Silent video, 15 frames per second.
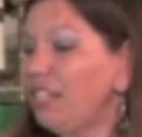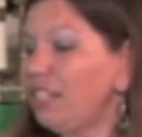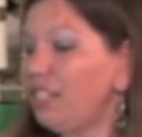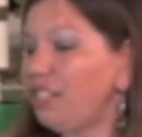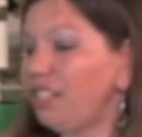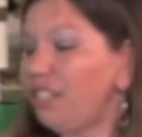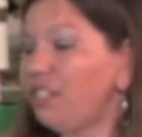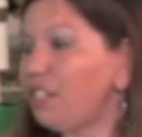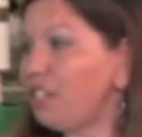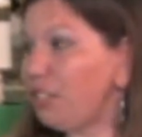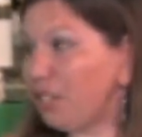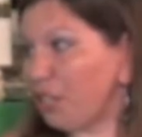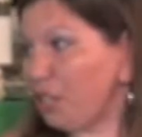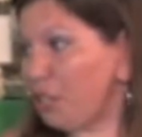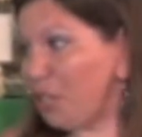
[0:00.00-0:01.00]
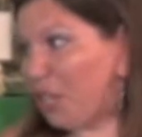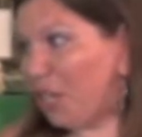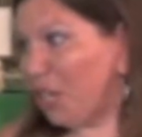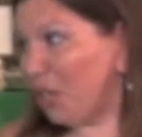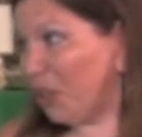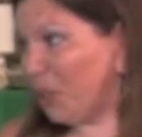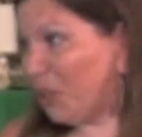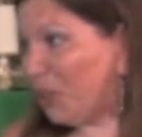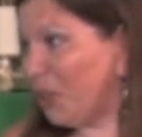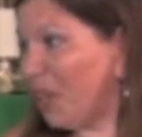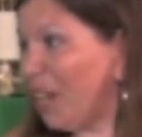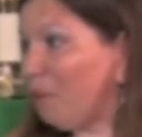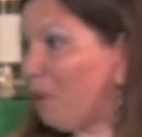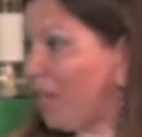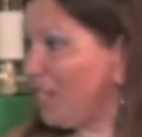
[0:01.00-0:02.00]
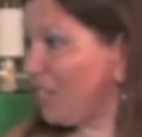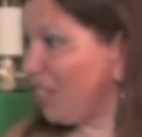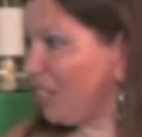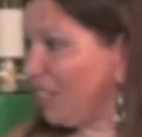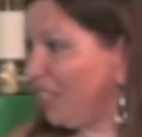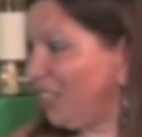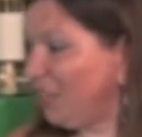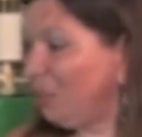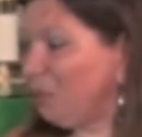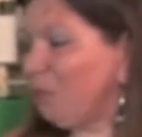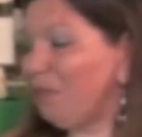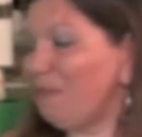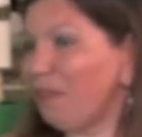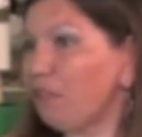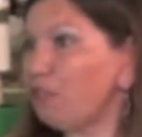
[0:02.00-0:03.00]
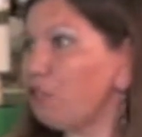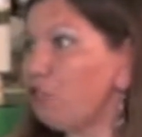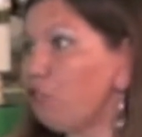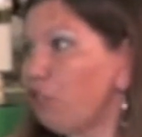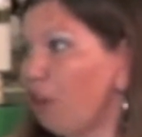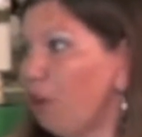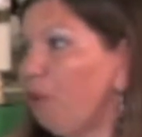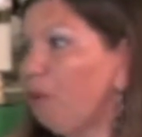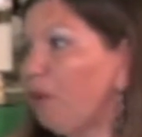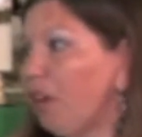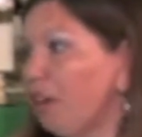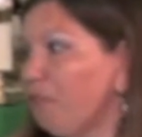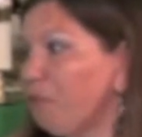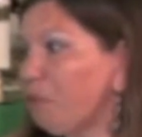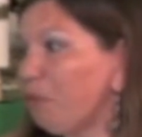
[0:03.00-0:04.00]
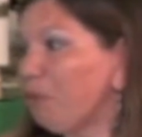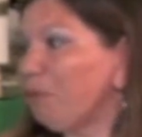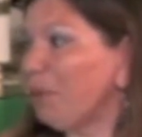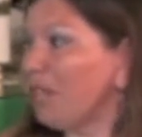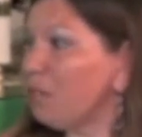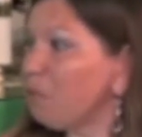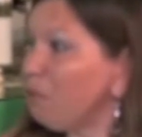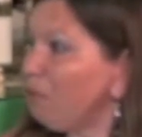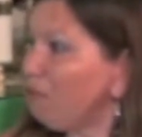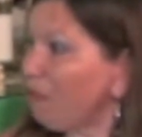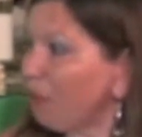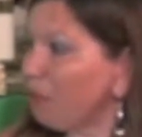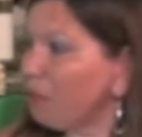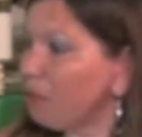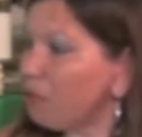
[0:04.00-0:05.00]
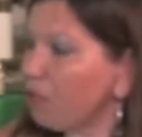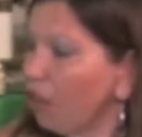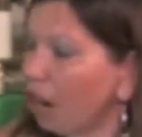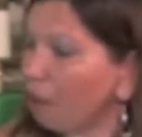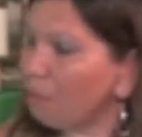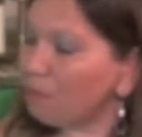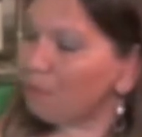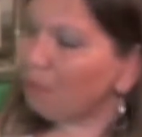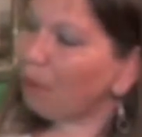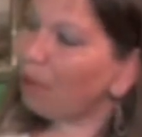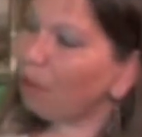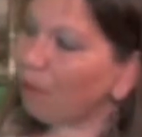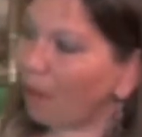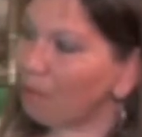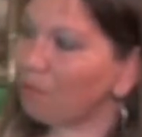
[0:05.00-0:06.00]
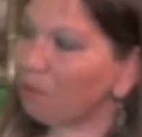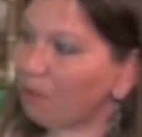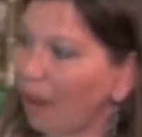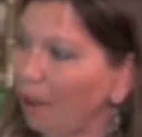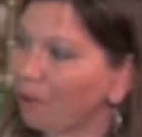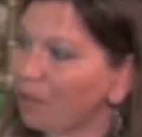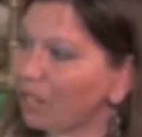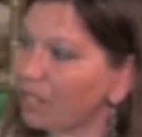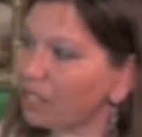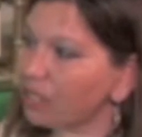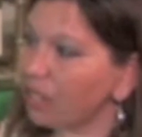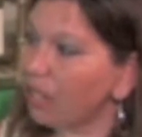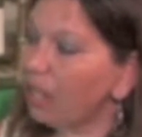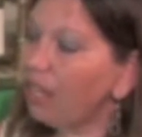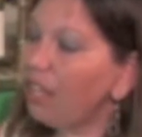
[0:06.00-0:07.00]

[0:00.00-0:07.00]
she just took to you and we took to you, and we felt so comfortable because we felt those arms being wrapped around us.